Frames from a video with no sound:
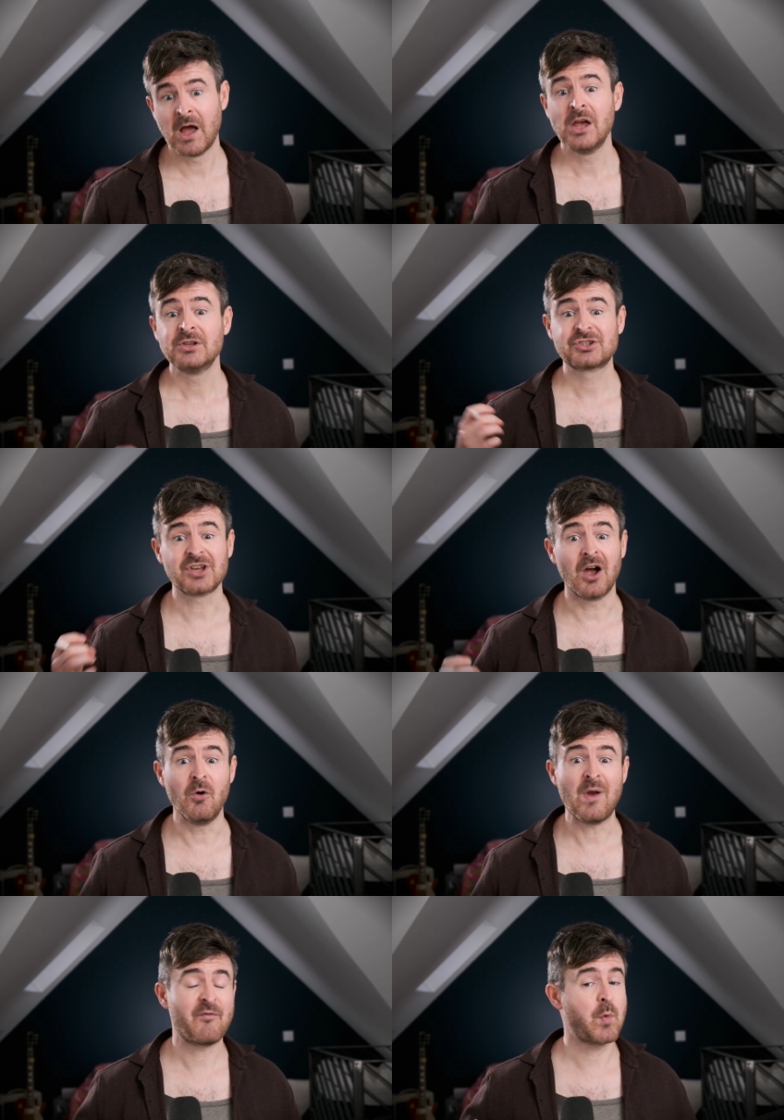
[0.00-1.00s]

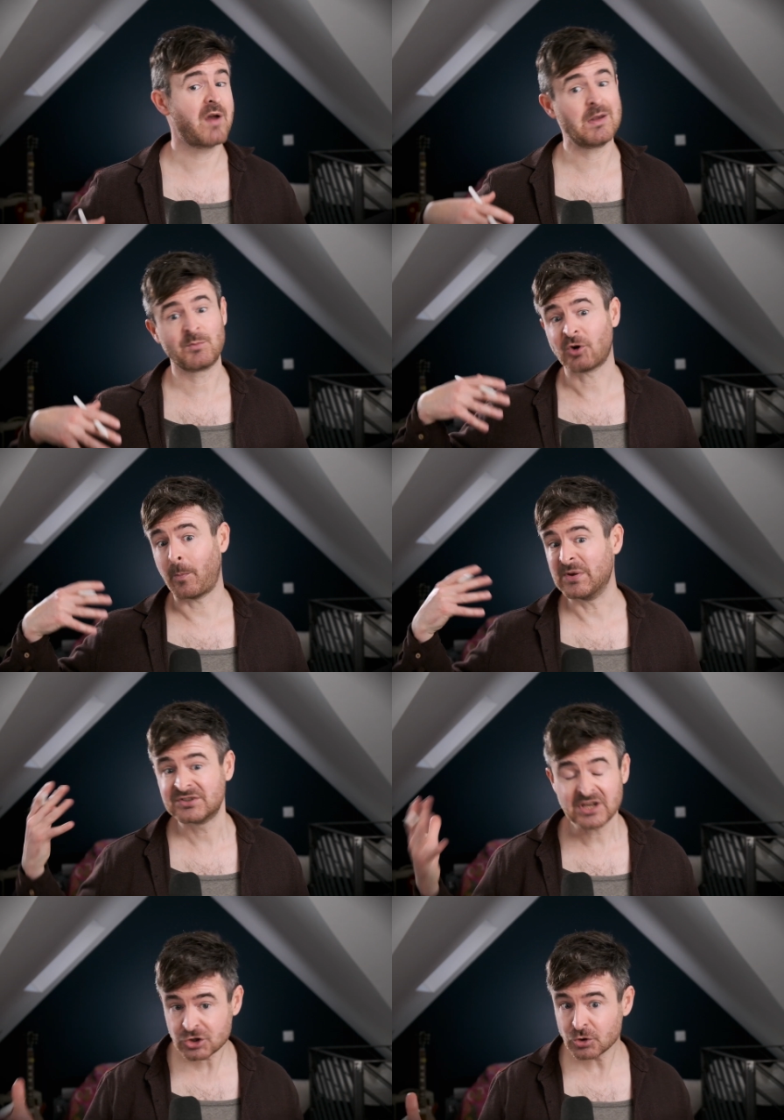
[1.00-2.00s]
So if we're in
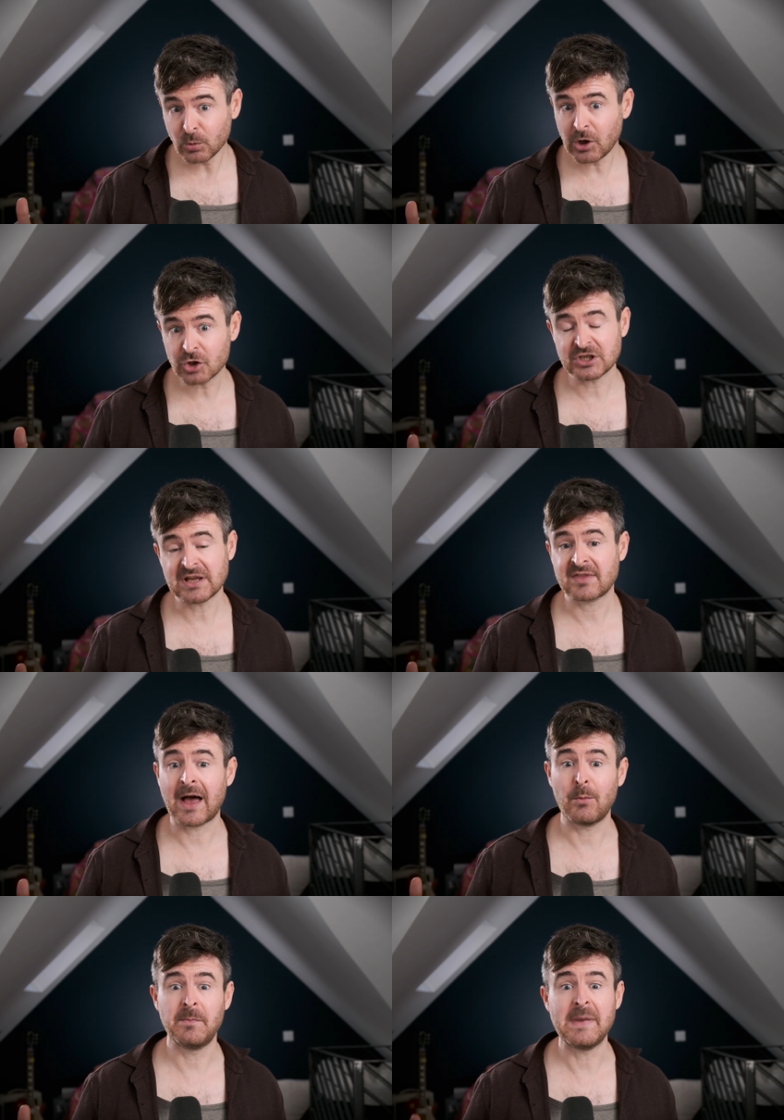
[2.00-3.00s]
propositional logic,
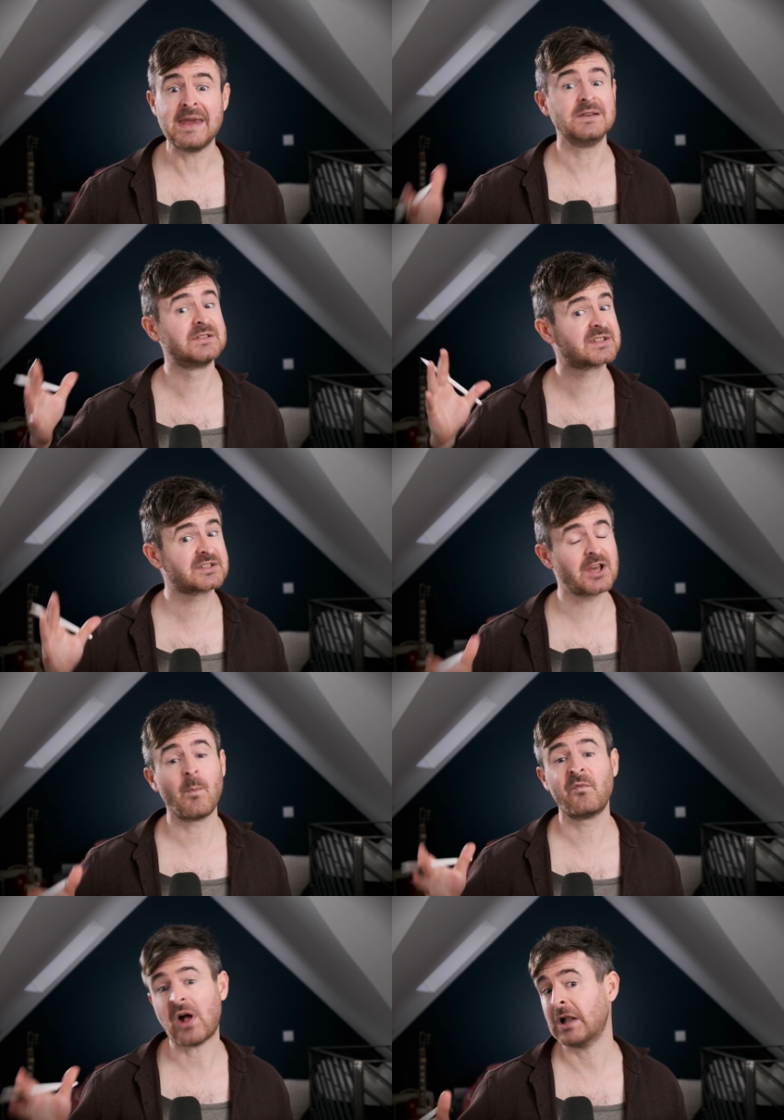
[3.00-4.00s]
that would mean
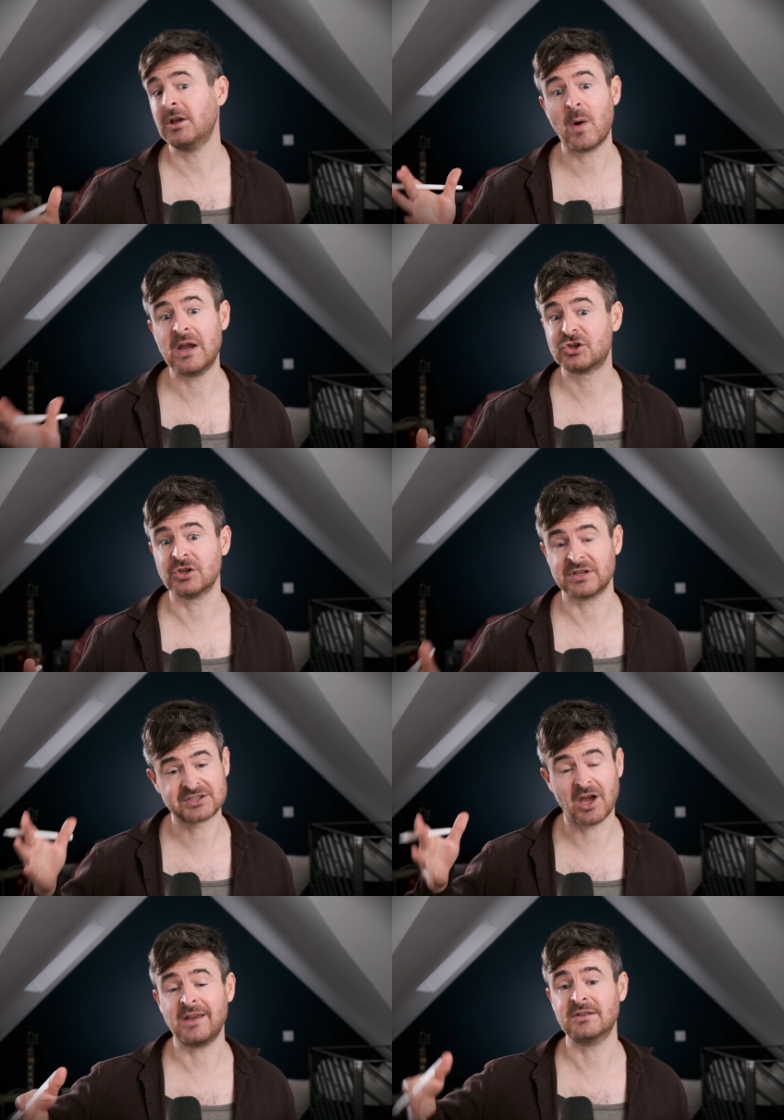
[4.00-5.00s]
some valuation
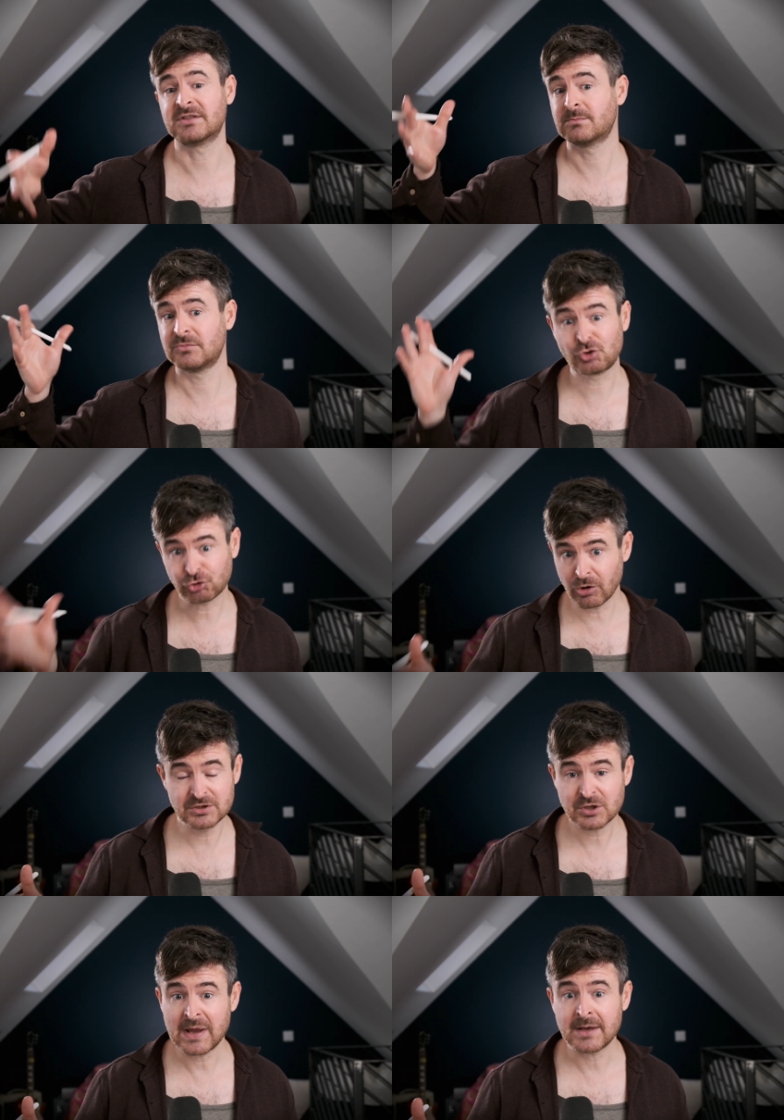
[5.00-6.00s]
assigns true
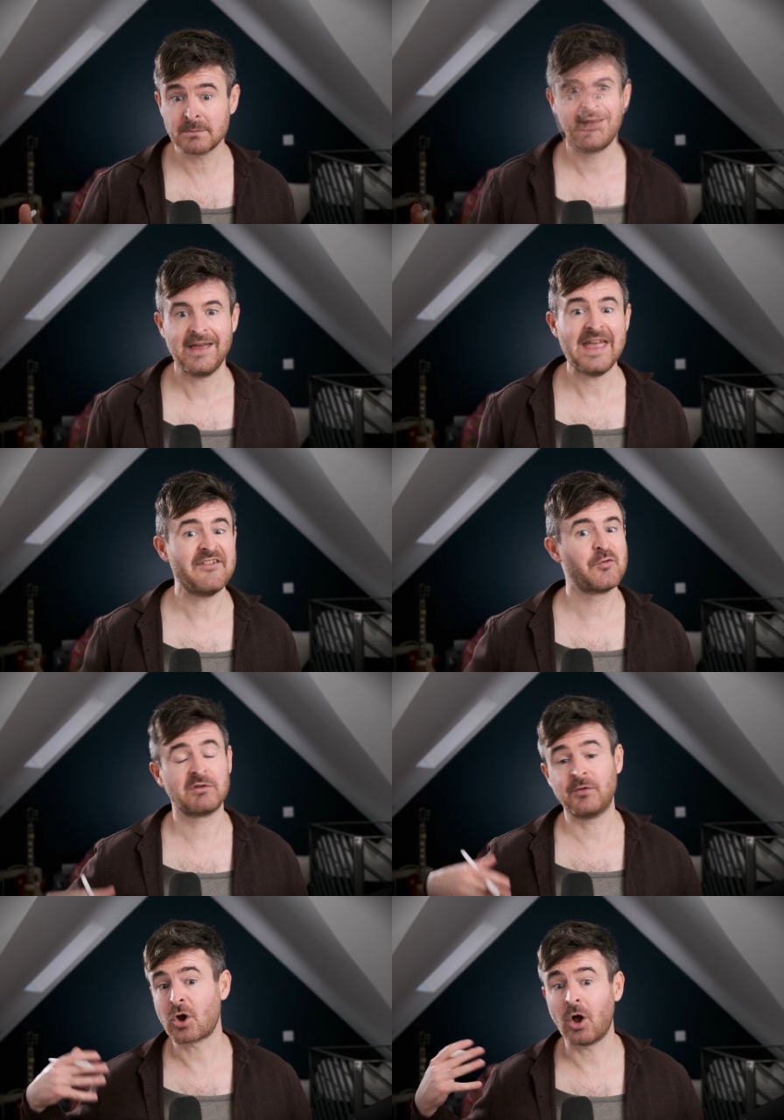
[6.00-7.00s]
to it. If
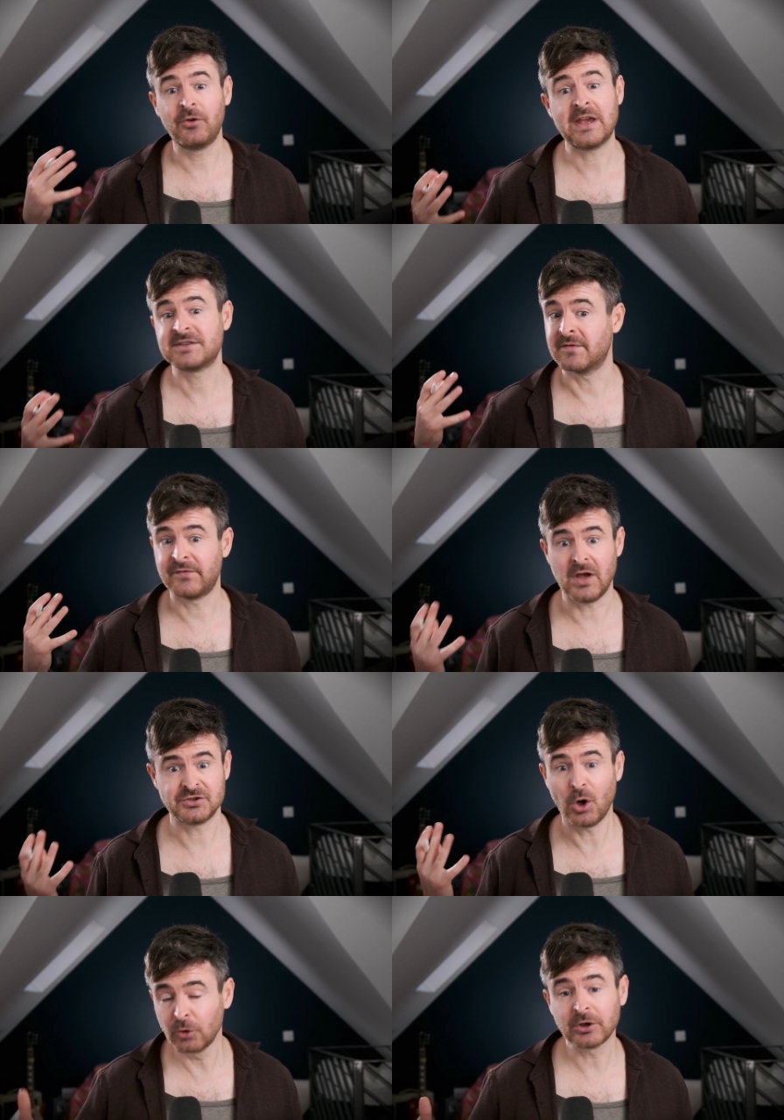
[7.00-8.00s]
we're in the context of
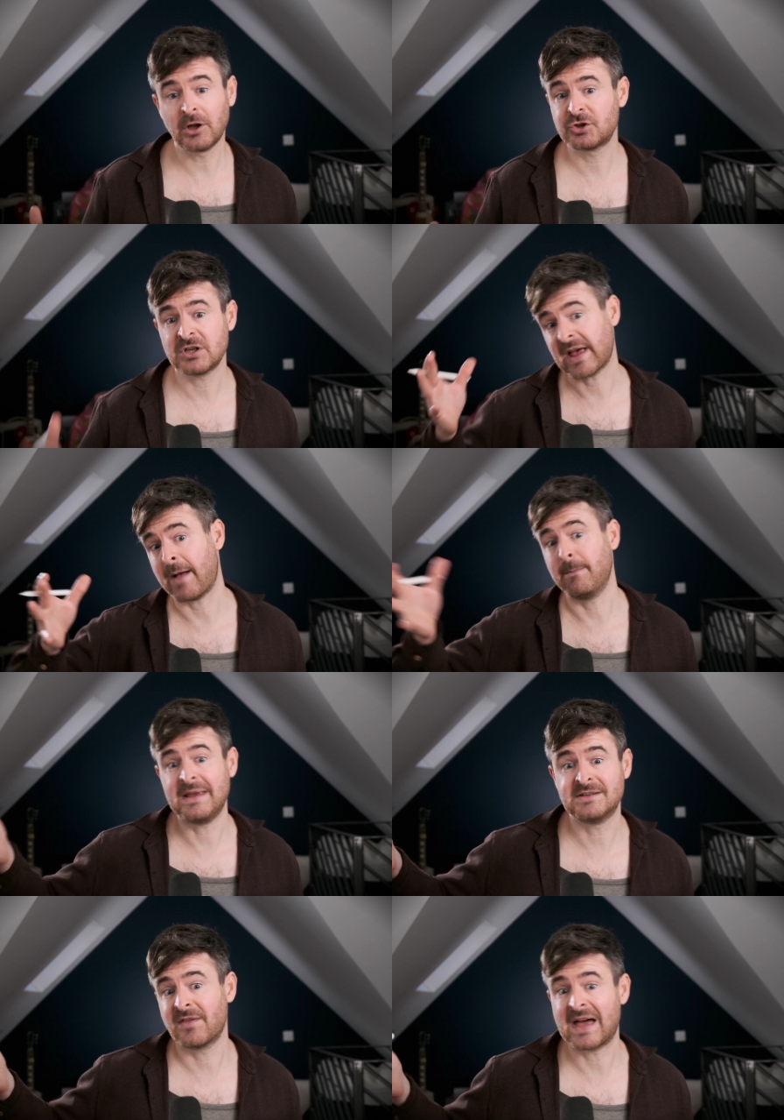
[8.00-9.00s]
first order logic, that
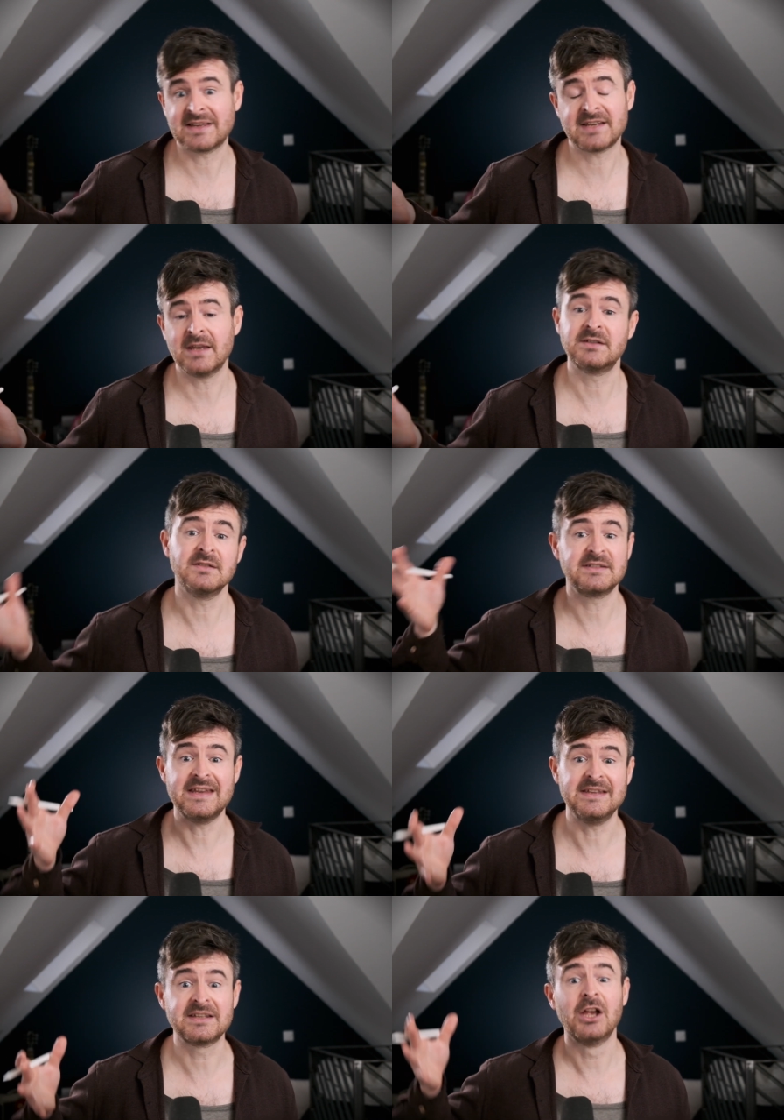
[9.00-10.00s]
means that that sentence
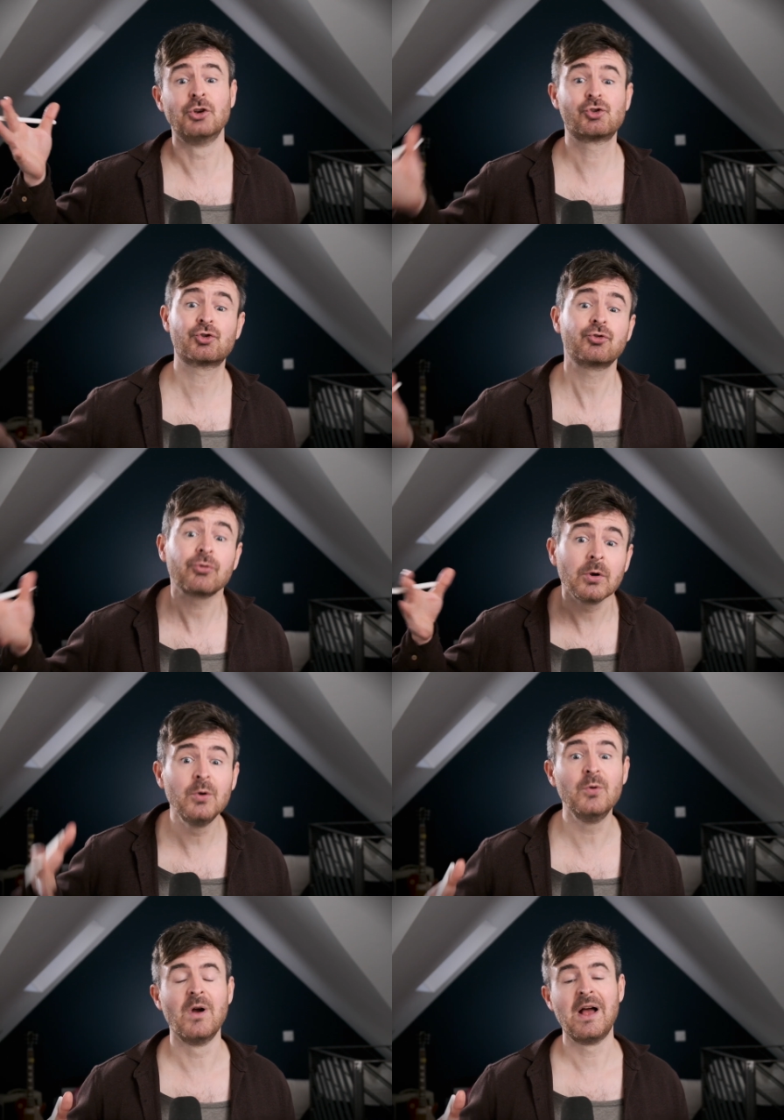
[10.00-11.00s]
is
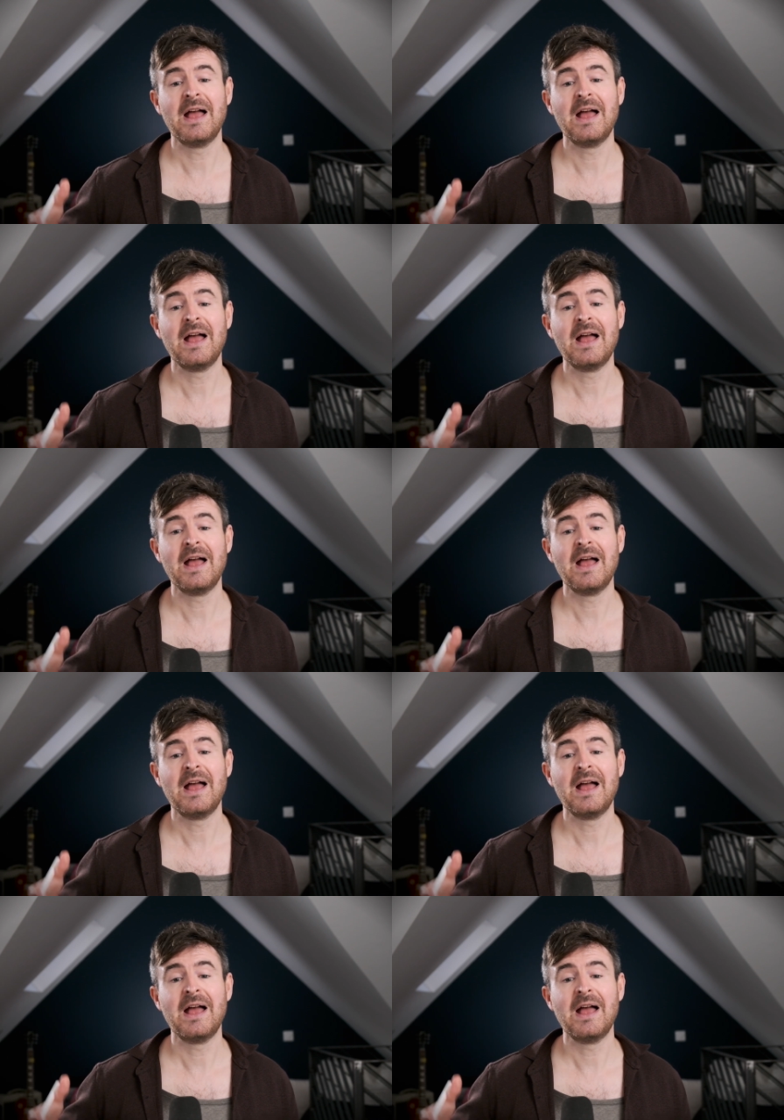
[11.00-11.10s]
true